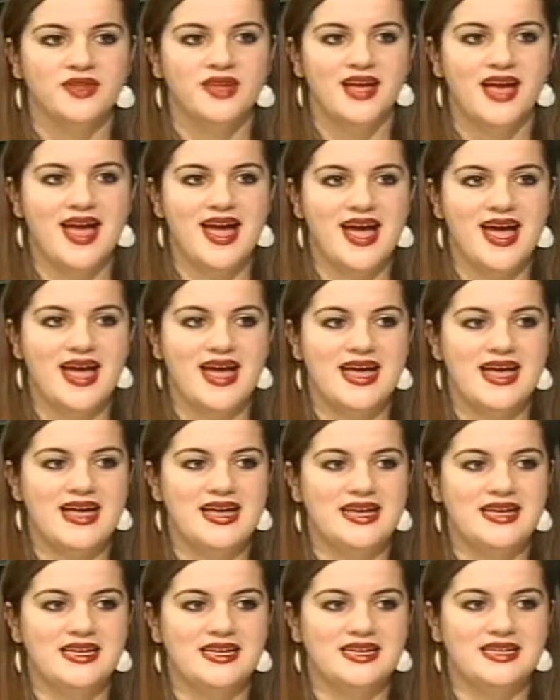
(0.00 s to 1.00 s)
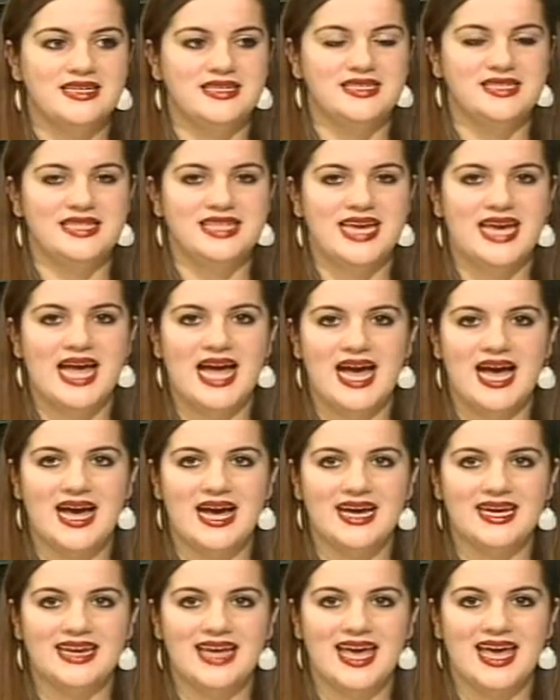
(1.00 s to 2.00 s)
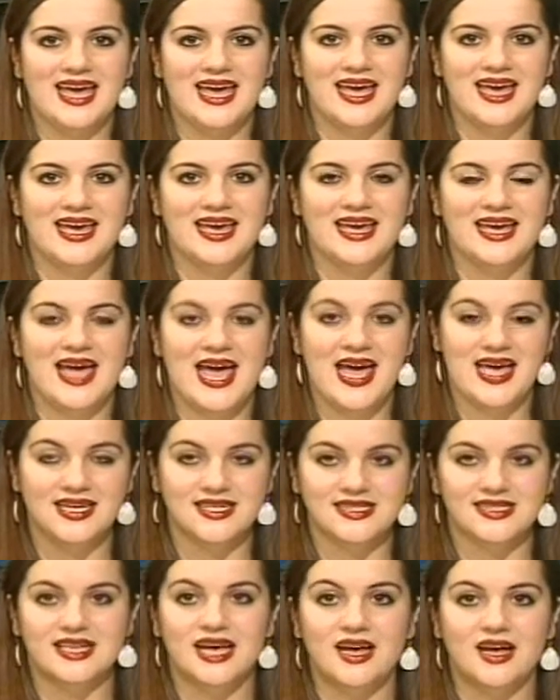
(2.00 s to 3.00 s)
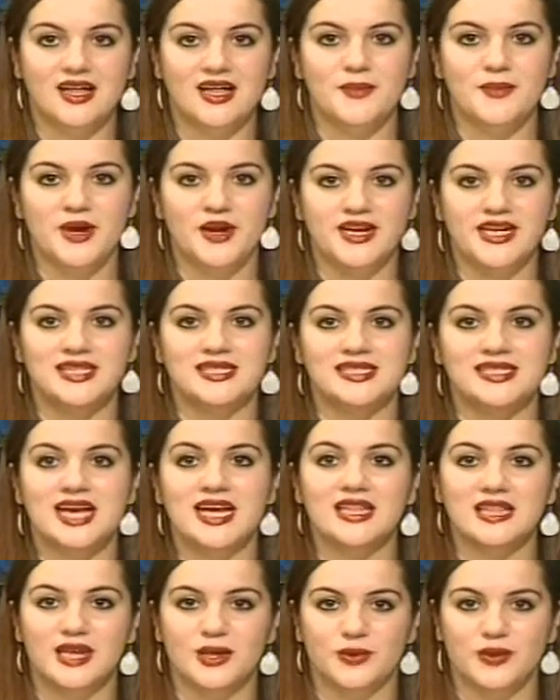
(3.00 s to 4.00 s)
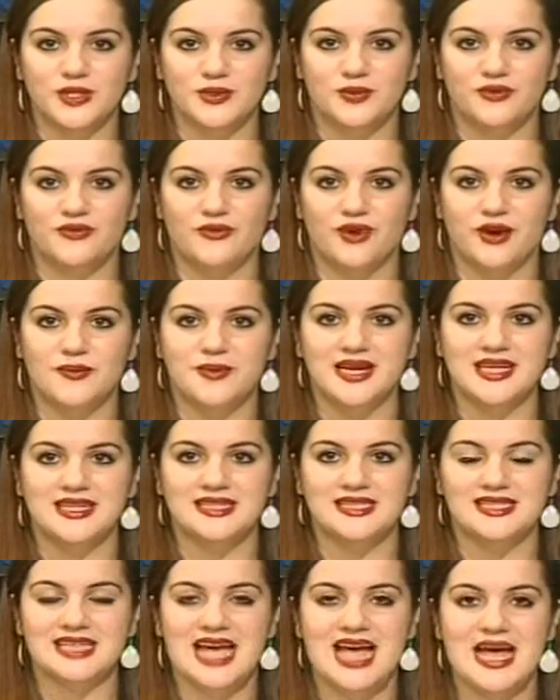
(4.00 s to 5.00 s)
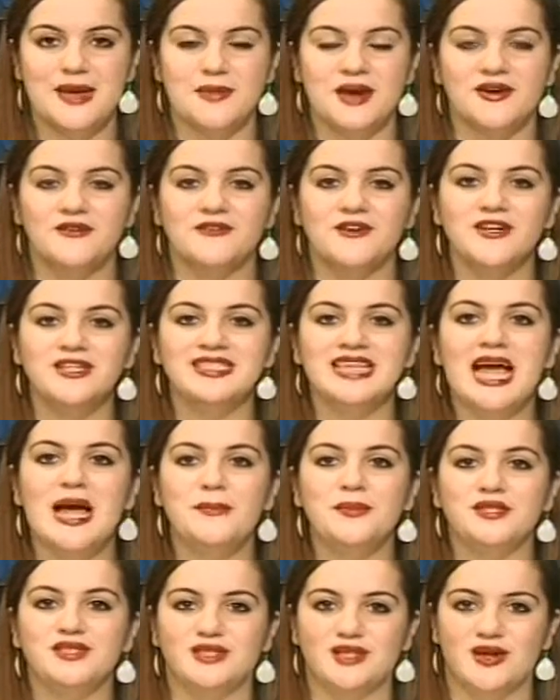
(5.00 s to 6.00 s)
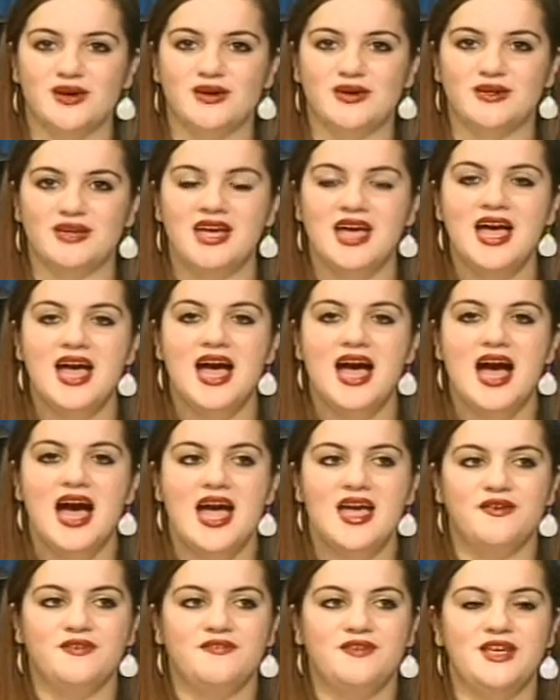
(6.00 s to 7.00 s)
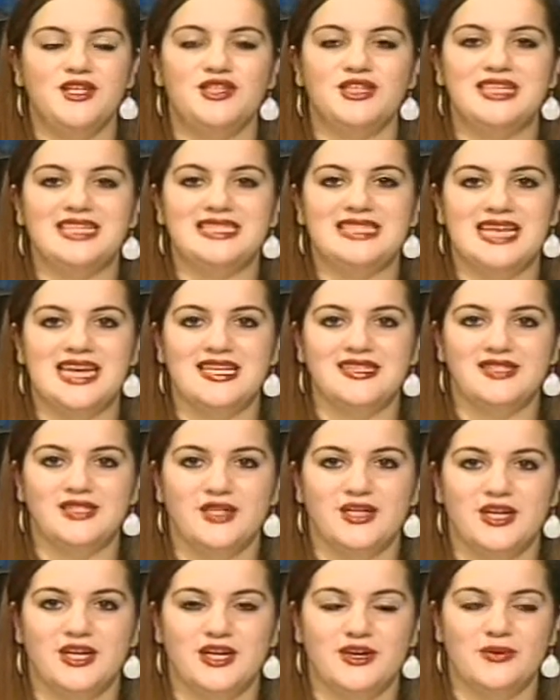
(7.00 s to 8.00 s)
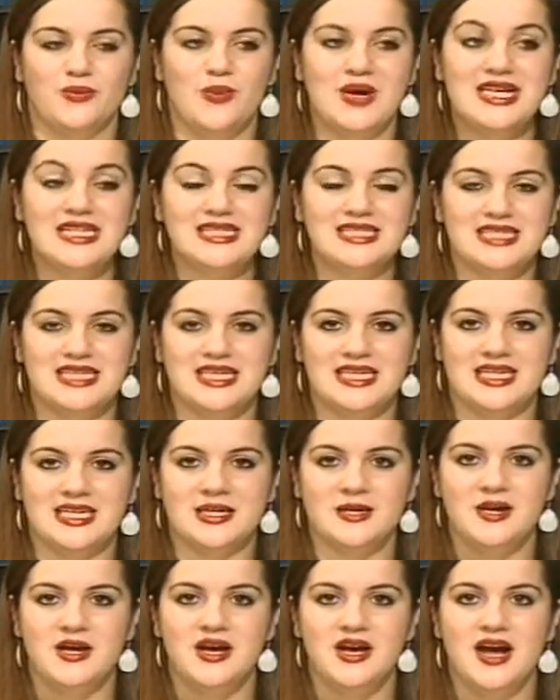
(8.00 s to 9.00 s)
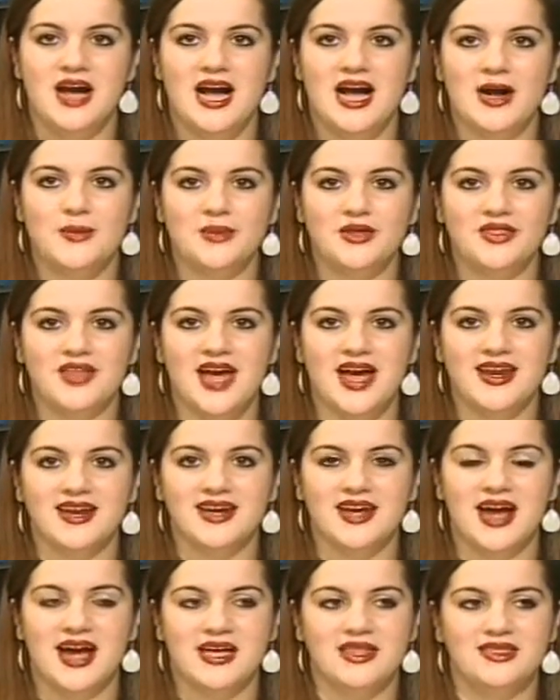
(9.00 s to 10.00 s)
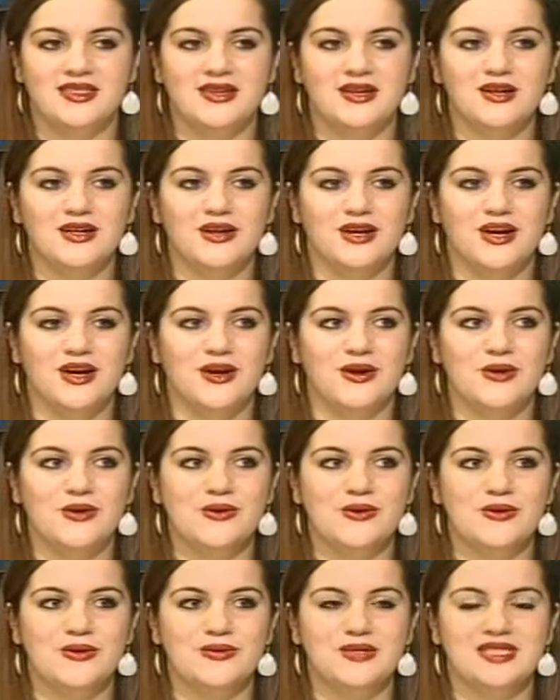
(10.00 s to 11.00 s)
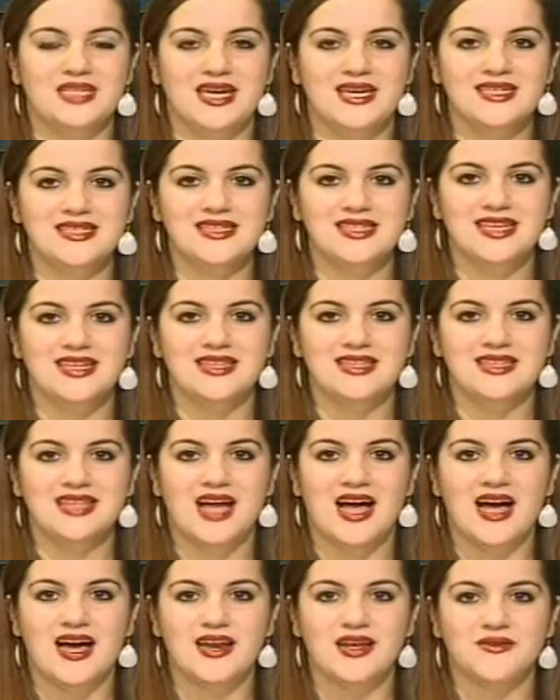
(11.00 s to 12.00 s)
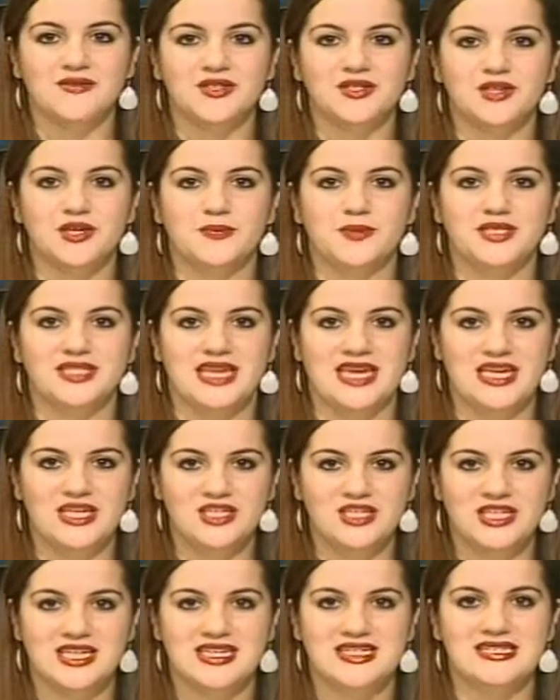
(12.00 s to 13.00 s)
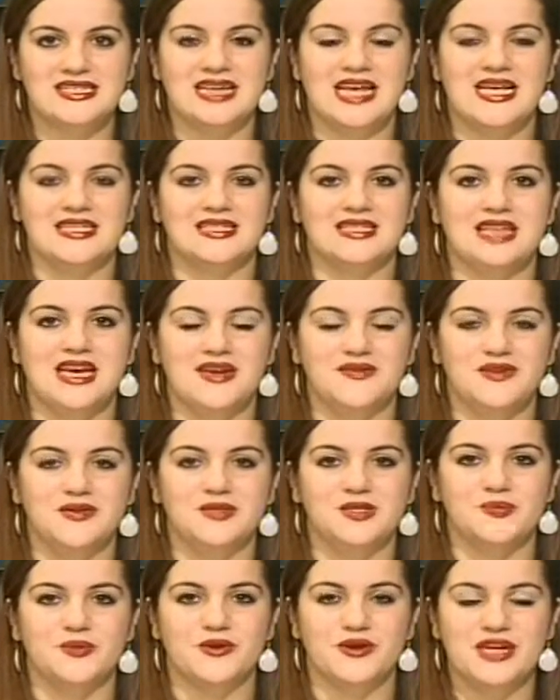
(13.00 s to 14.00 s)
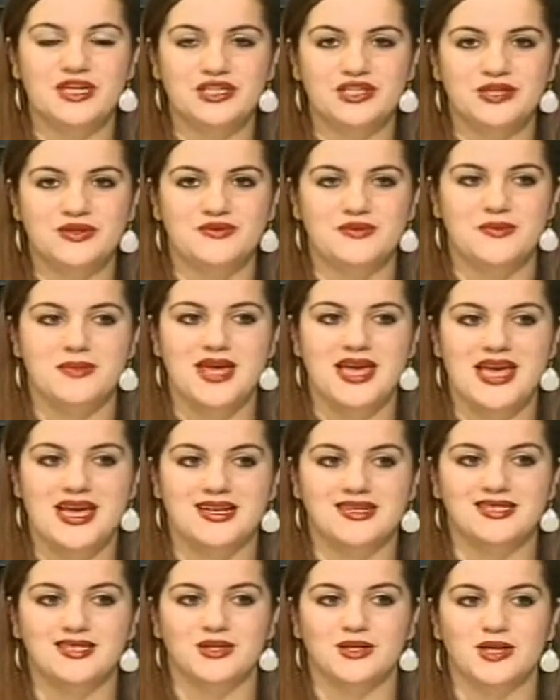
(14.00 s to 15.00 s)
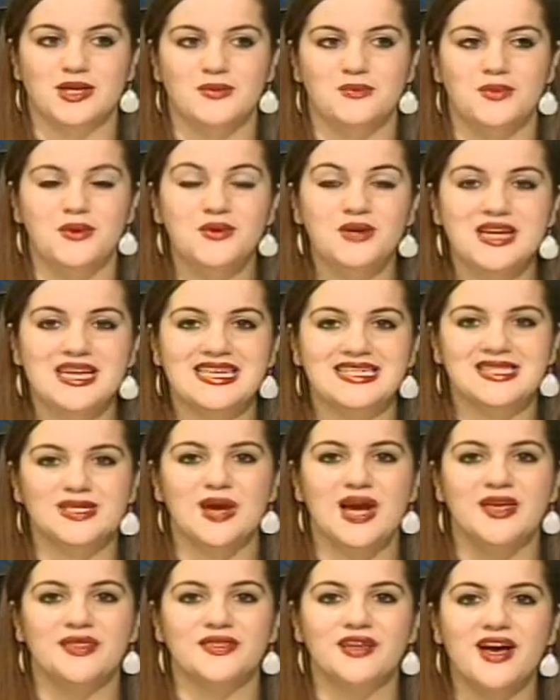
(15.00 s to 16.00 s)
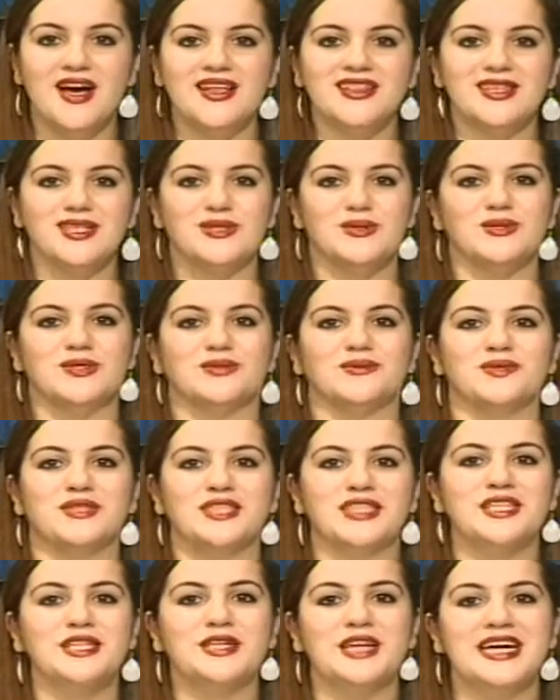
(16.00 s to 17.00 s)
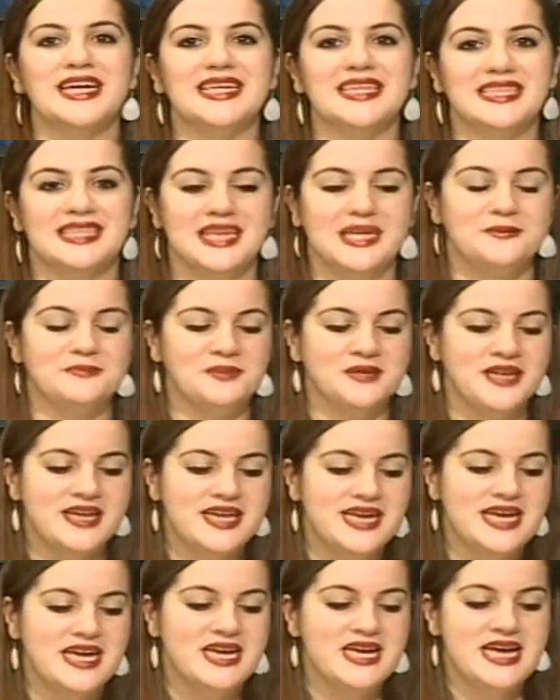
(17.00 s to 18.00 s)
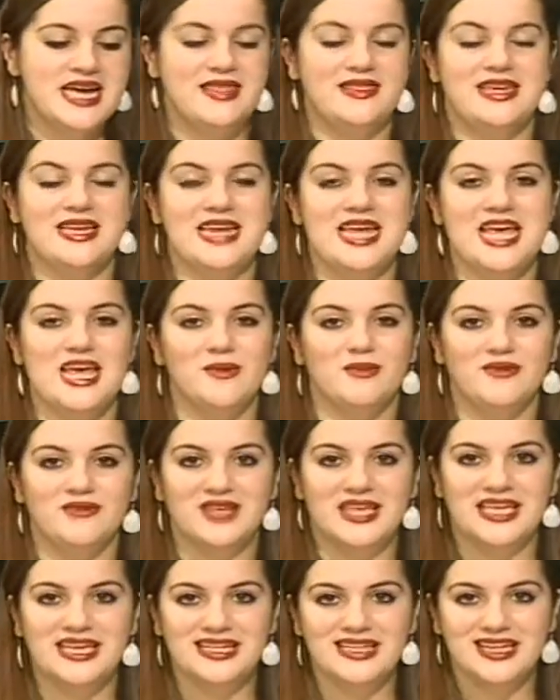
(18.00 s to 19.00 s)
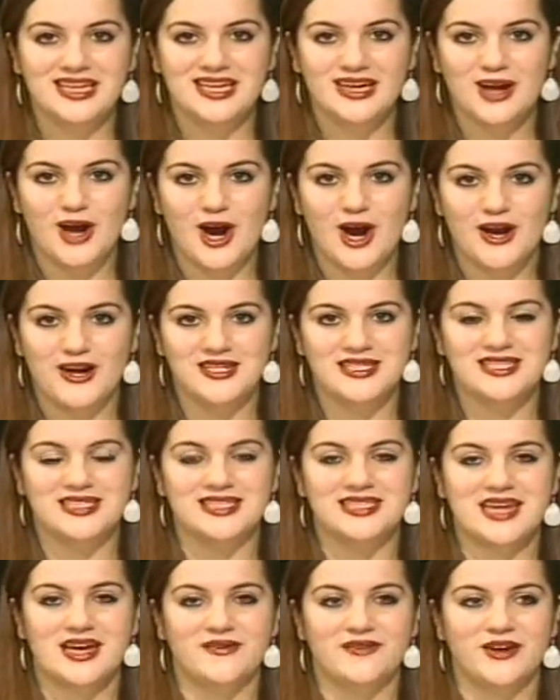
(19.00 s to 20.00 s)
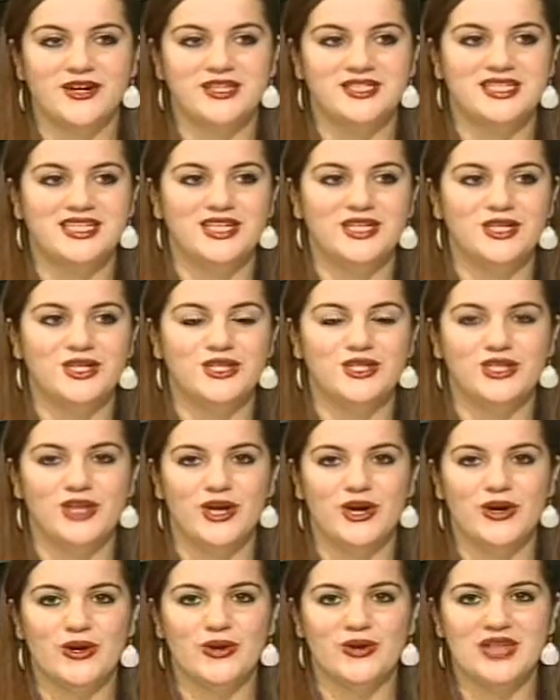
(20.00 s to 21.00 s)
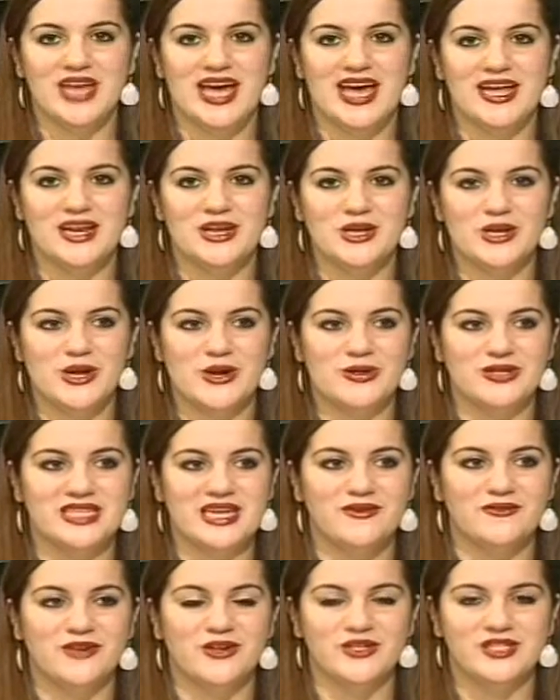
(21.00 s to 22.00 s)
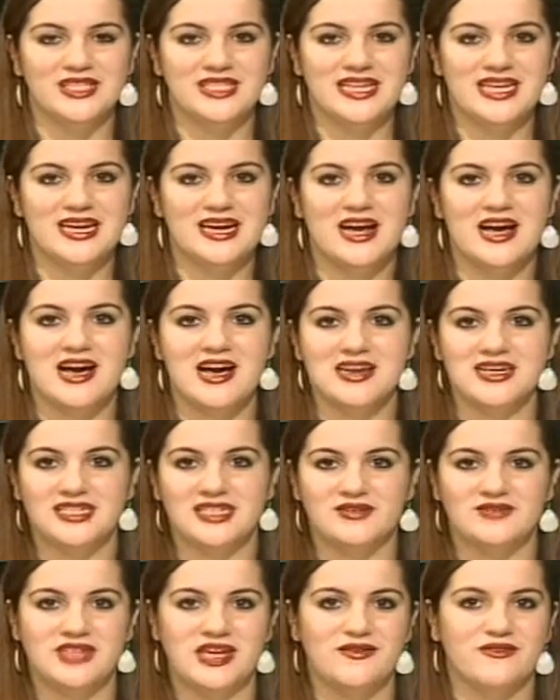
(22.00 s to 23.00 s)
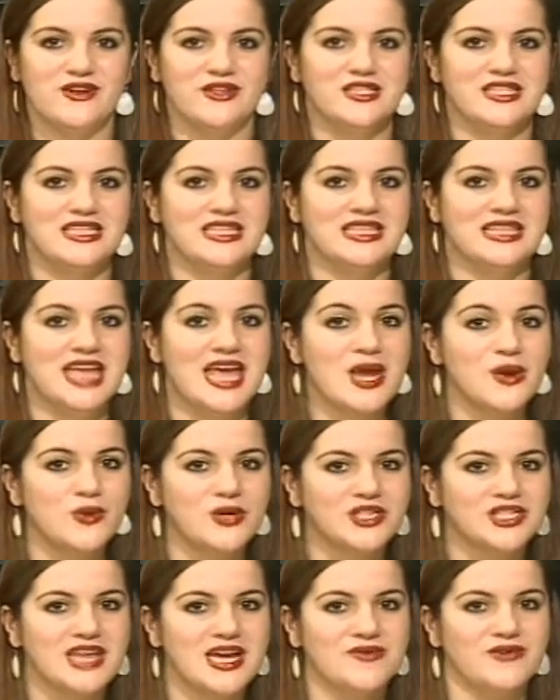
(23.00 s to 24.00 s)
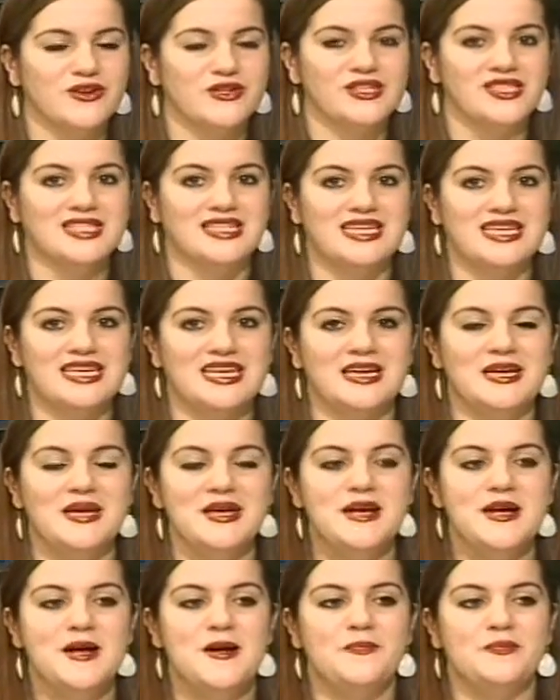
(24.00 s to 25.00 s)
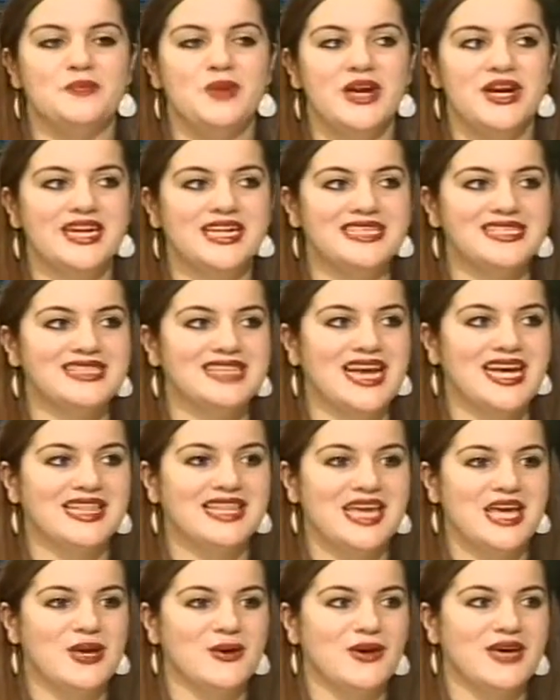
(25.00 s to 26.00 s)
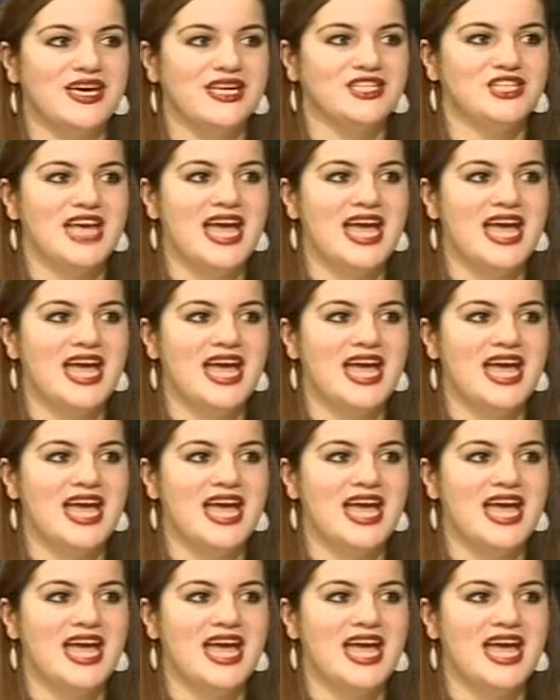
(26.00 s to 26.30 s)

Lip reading: And they had a ASL, American Sign Language performance. And my first episode, I featured a dancer, Wendy, with Anakai Theater, who does a lot of interpretations and has a lot of inspiration from the ASL community. So I thought this was a really great clip in the name of healing arts and diversity to show that, you know, diversity, cognitive diversity, language diversity, American Sign Language.